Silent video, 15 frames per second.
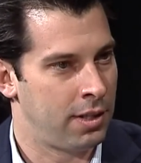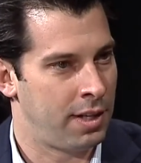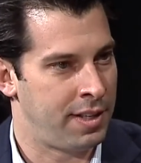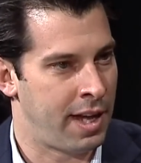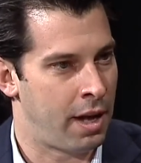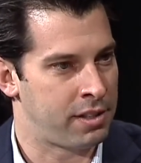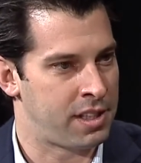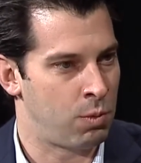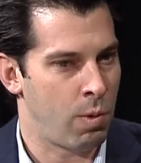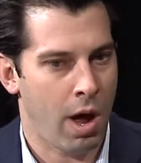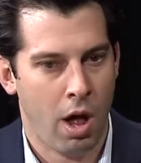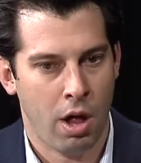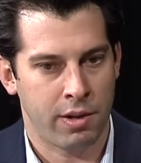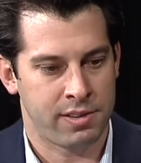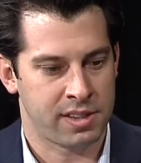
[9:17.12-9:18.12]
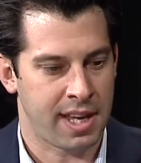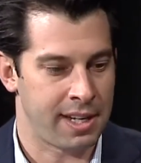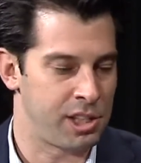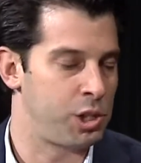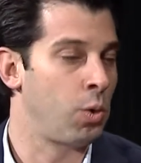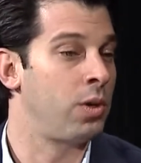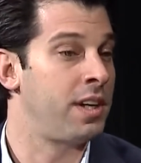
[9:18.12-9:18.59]
And they all said, well, it's
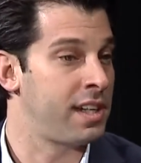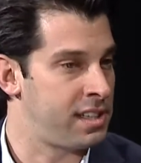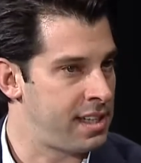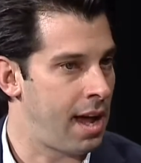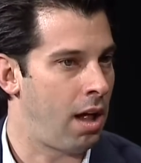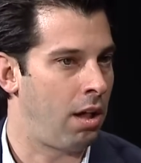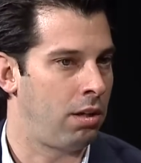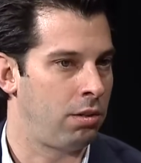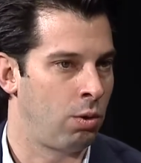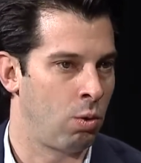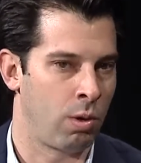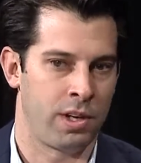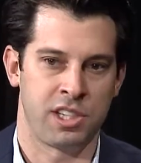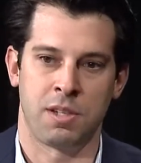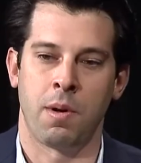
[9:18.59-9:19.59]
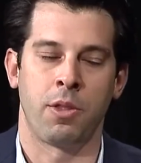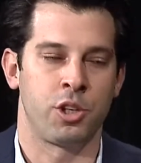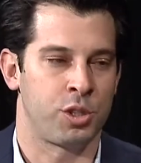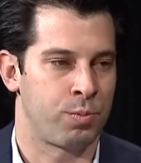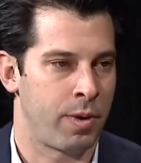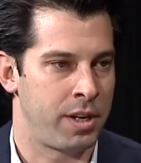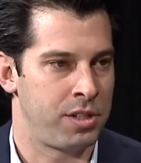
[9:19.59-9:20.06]
getting stored in Excel or in some
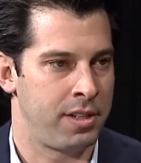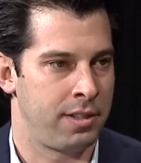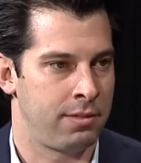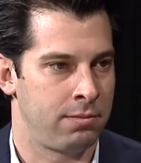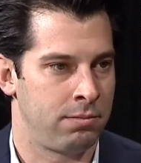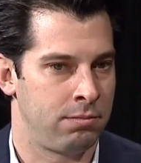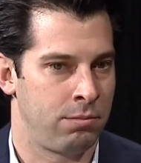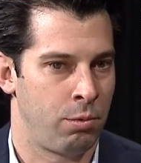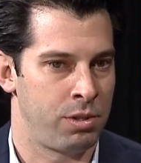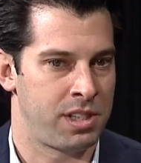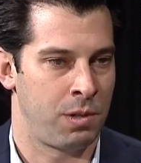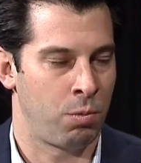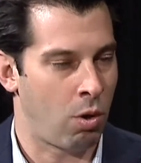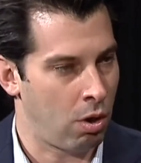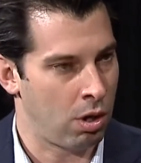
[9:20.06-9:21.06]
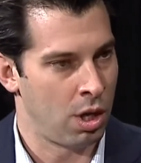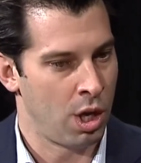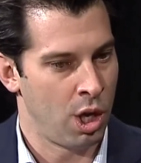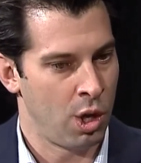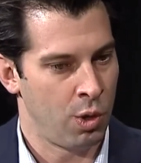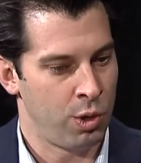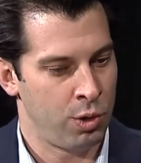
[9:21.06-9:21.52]
other spreadsheet. And we said, well,
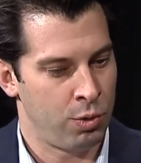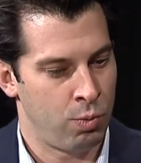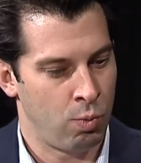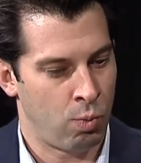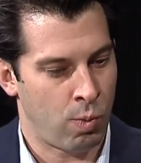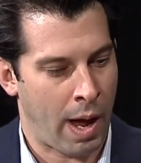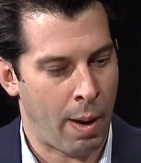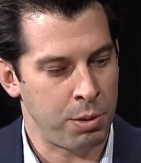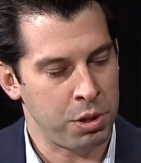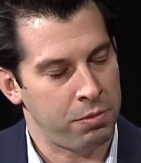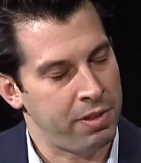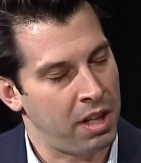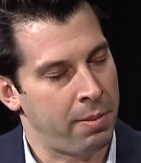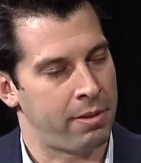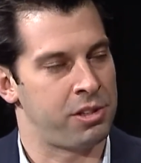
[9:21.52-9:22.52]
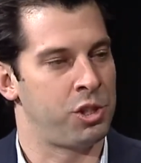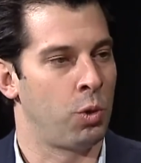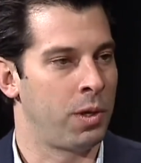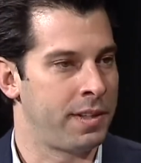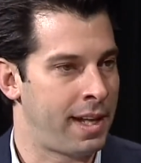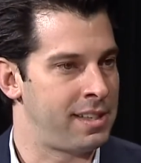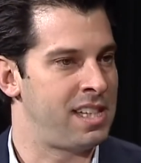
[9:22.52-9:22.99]
how would you feel about
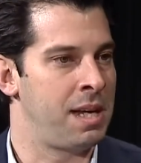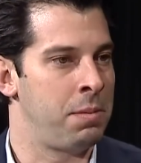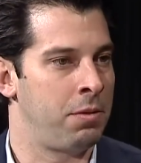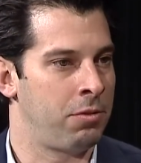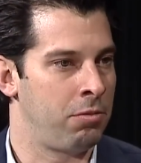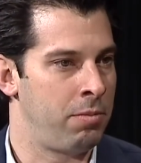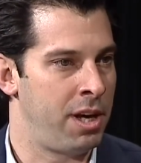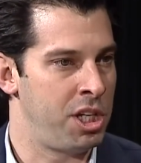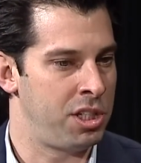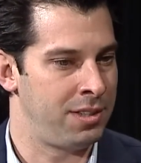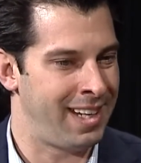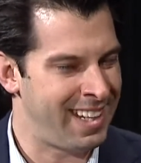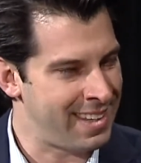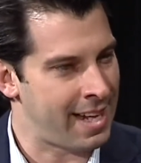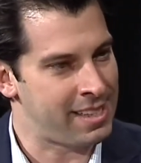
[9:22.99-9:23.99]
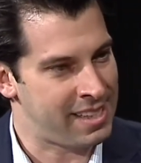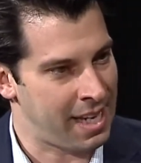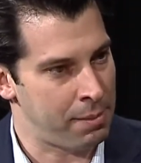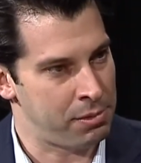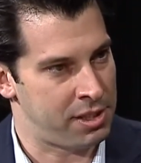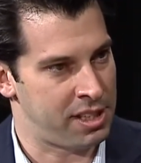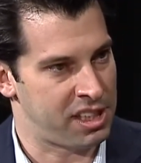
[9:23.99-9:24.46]
storing that same information in that
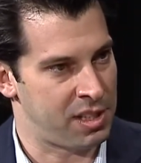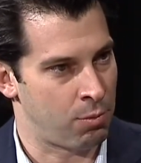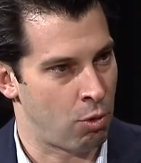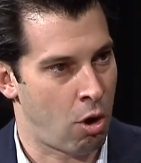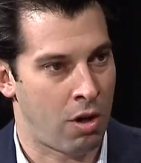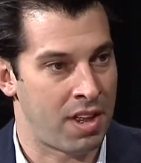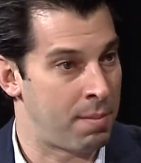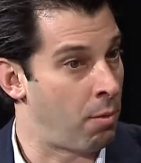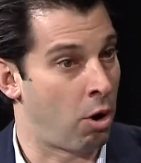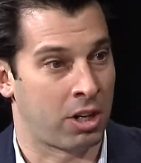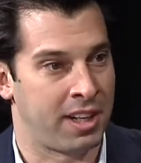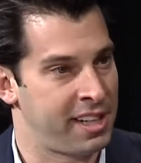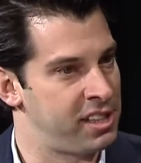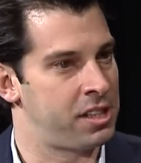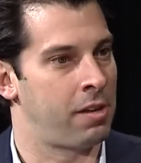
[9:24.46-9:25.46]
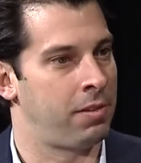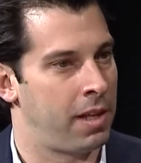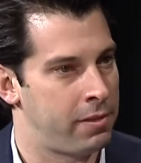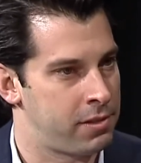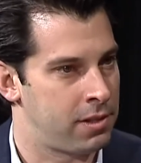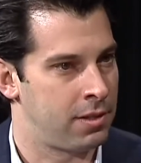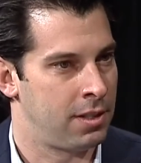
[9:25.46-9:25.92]
same system where all that marketing stuff
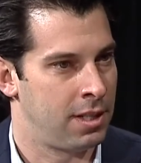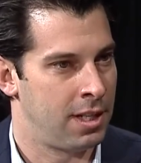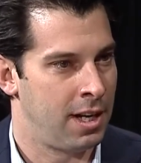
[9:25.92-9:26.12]
lives?